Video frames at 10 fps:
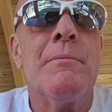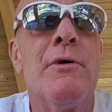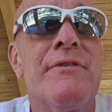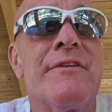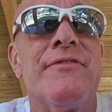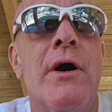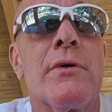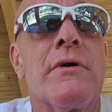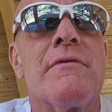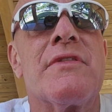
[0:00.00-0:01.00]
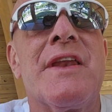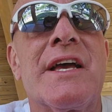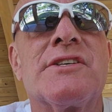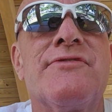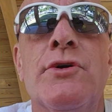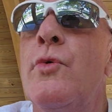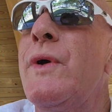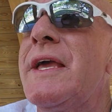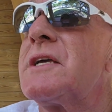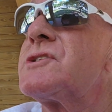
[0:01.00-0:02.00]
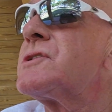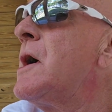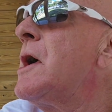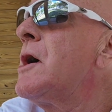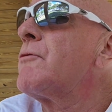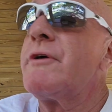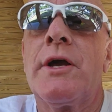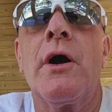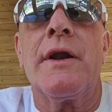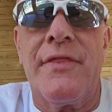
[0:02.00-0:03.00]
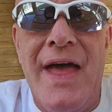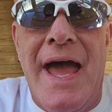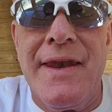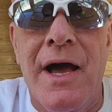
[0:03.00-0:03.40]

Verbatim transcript: moving forward over the next few weeks regarding that.